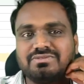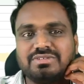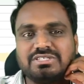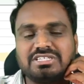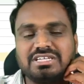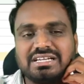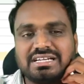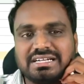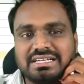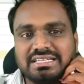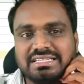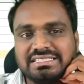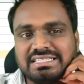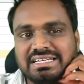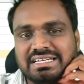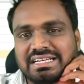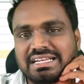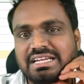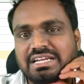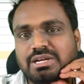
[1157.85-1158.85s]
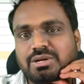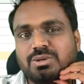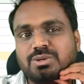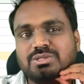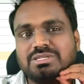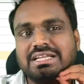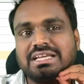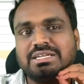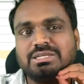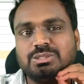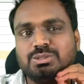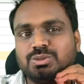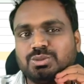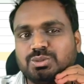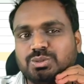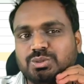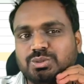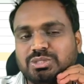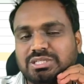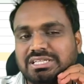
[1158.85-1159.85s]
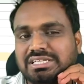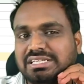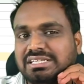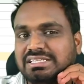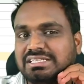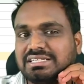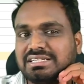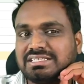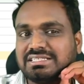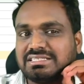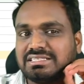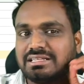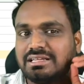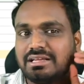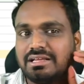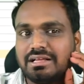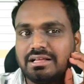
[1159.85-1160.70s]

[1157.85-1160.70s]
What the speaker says: which are recently introduced like 2 to 3 years